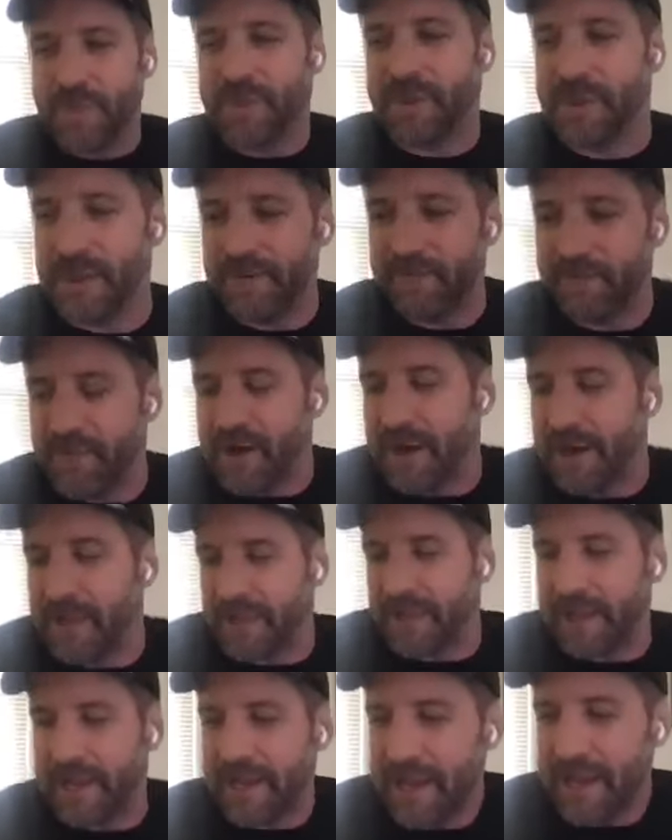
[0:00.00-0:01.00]
But then
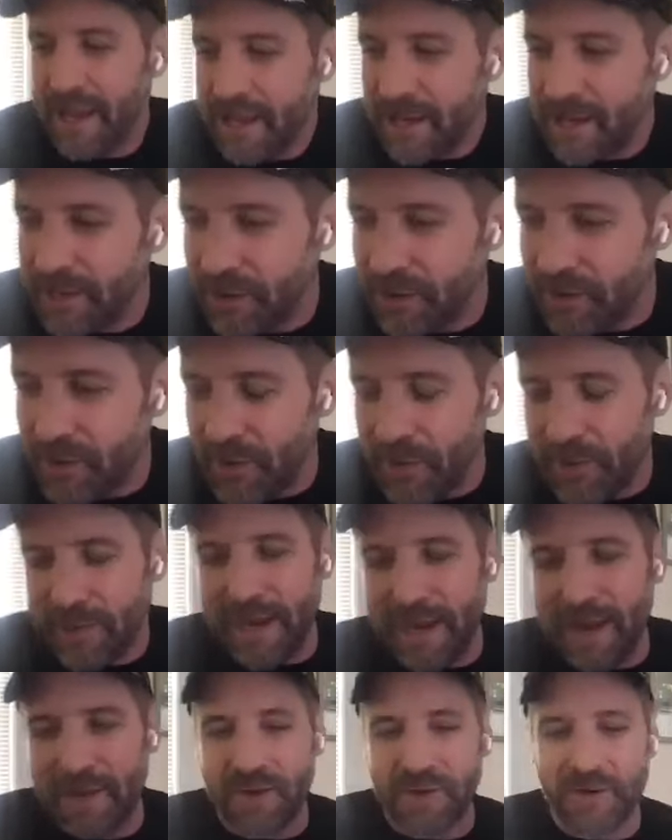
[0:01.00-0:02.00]
finally, going
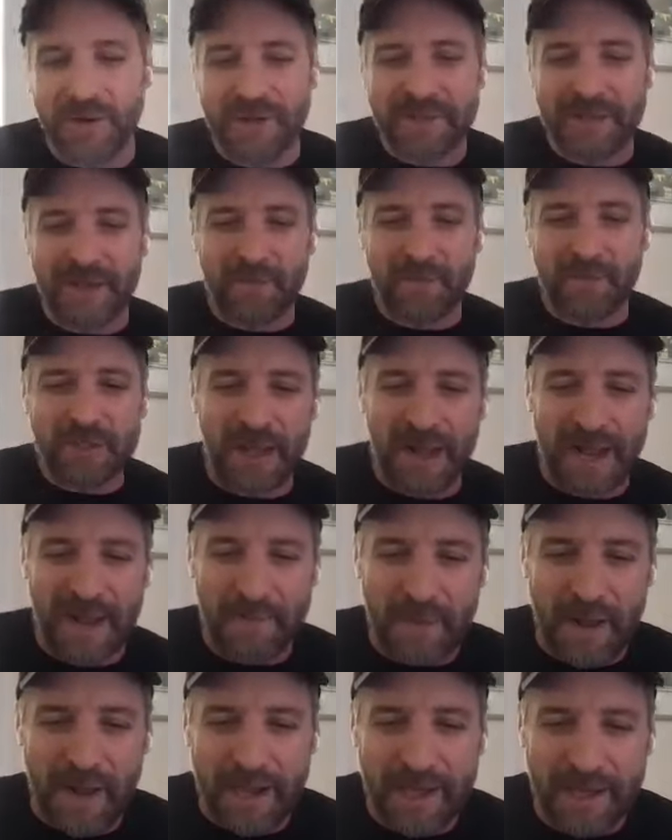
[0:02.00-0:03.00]
down there in the
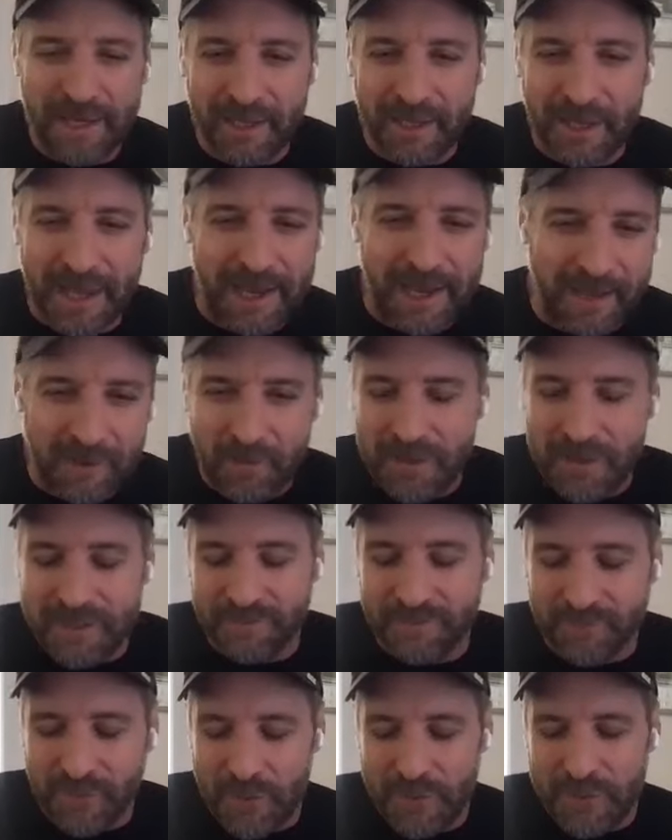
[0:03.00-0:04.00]
summertime, I could like,
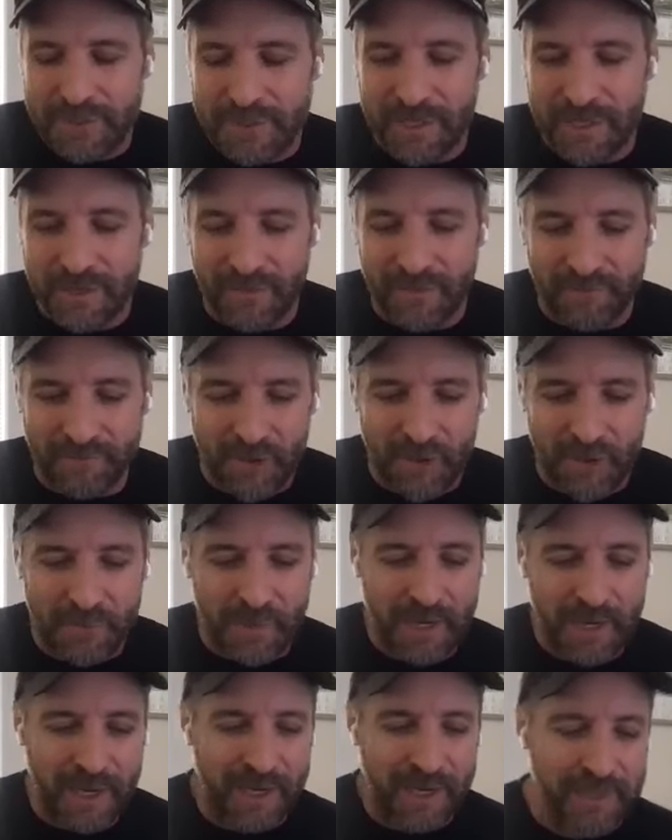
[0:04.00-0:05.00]
wasn't focusing on the
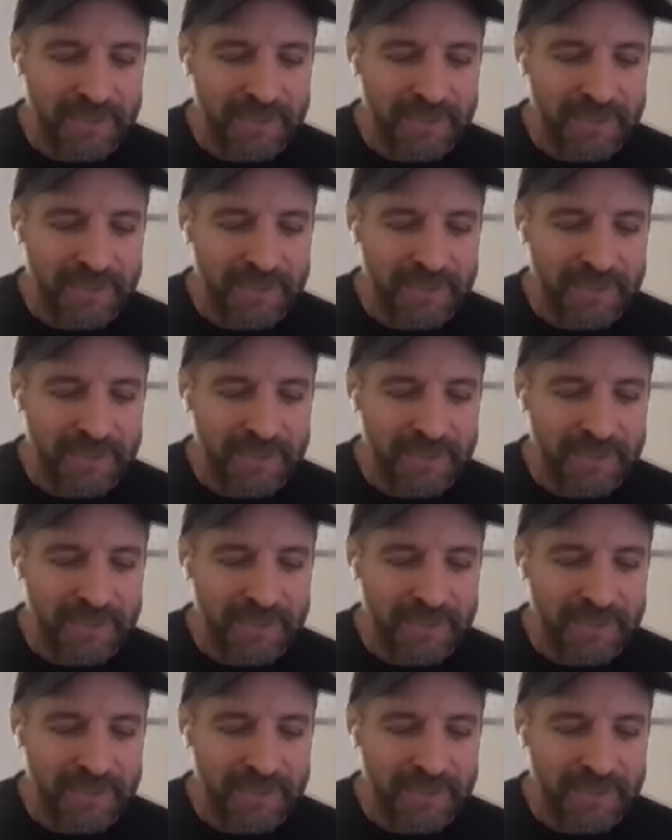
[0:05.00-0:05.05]
filming.